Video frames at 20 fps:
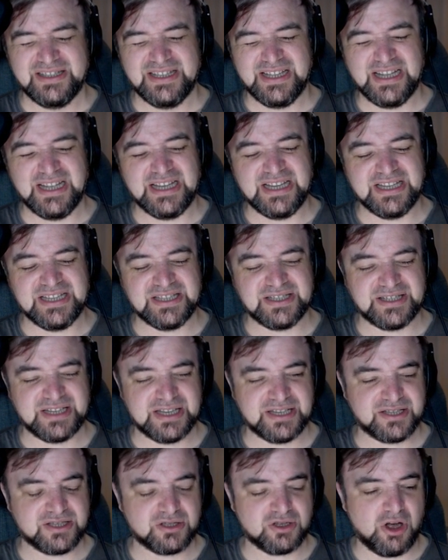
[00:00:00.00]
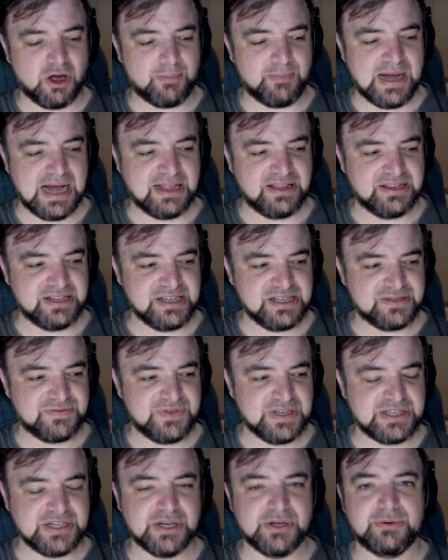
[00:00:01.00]
is Scott Manley's
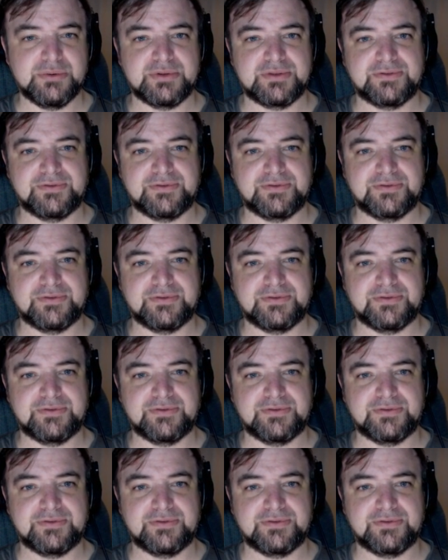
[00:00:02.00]
videos